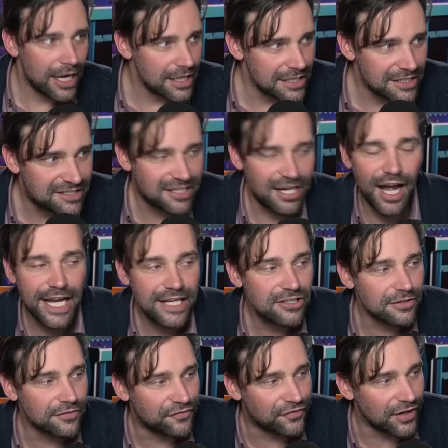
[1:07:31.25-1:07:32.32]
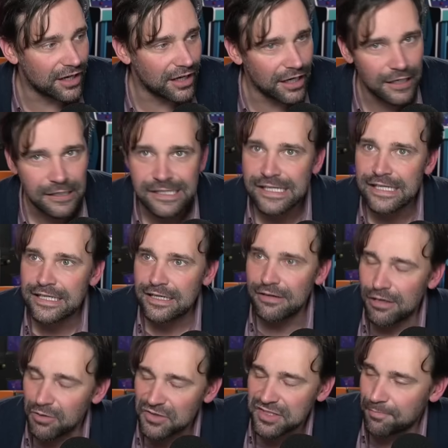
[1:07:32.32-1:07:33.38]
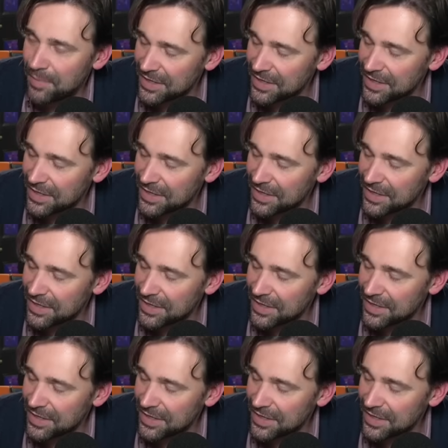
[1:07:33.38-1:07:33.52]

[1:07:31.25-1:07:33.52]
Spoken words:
He's kind of, what's the